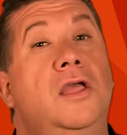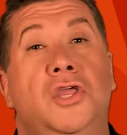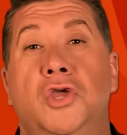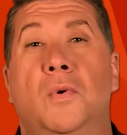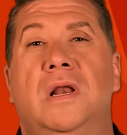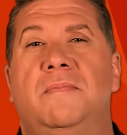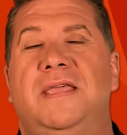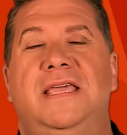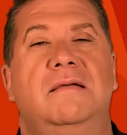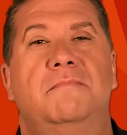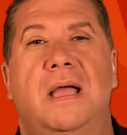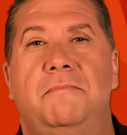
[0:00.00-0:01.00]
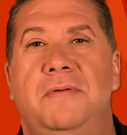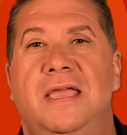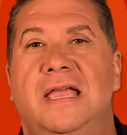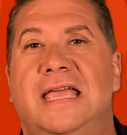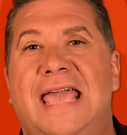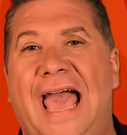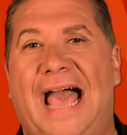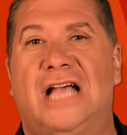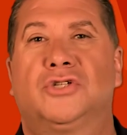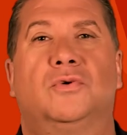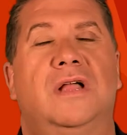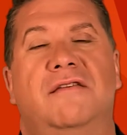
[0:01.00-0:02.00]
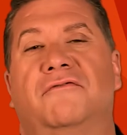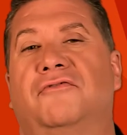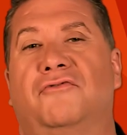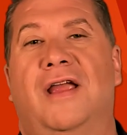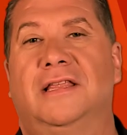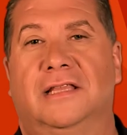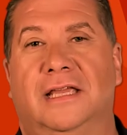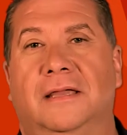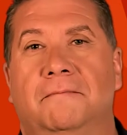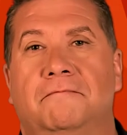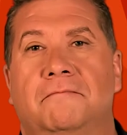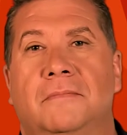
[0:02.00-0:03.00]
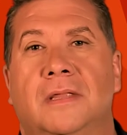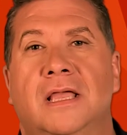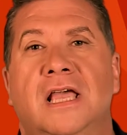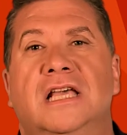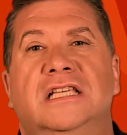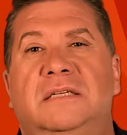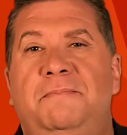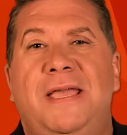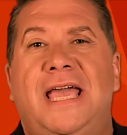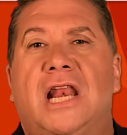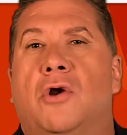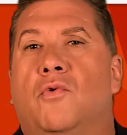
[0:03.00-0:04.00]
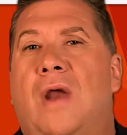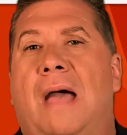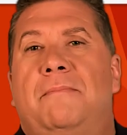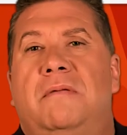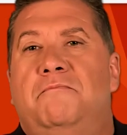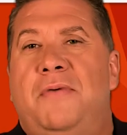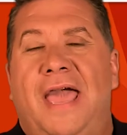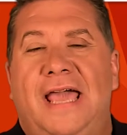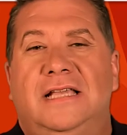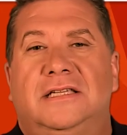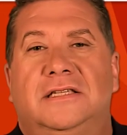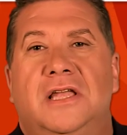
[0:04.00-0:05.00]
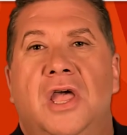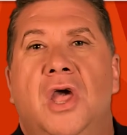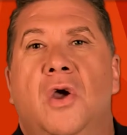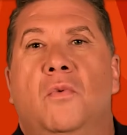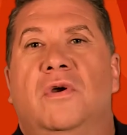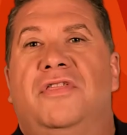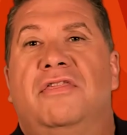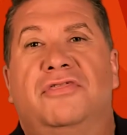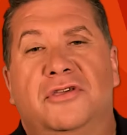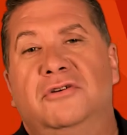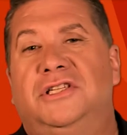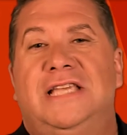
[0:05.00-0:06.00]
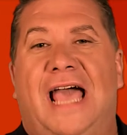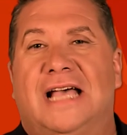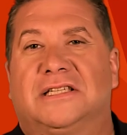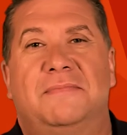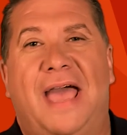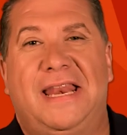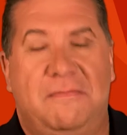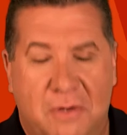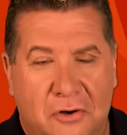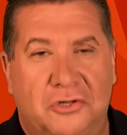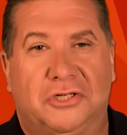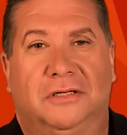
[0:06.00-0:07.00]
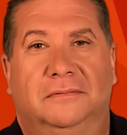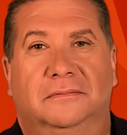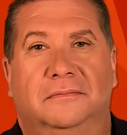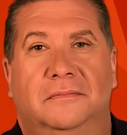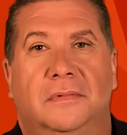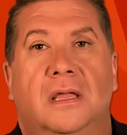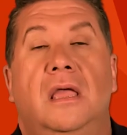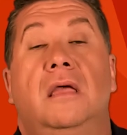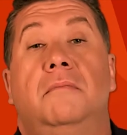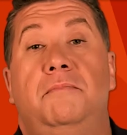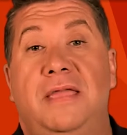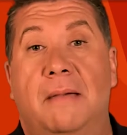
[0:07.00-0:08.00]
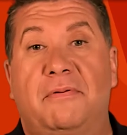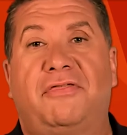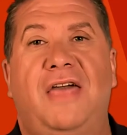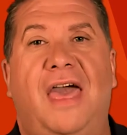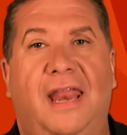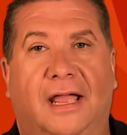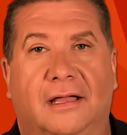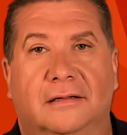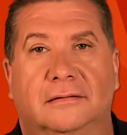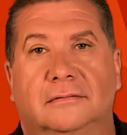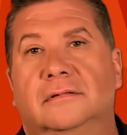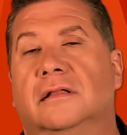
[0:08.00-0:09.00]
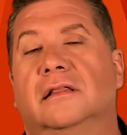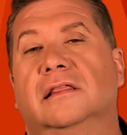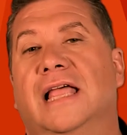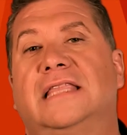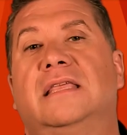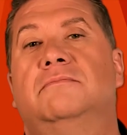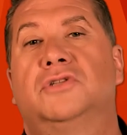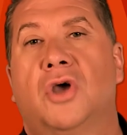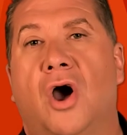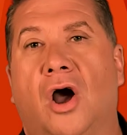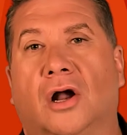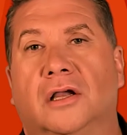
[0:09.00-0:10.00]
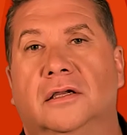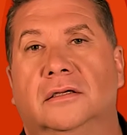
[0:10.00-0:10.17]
You want to begin by being casual and friendly. Speak at a rapid pace with enthusiasm and emotion. Be empathetic. Let them talk.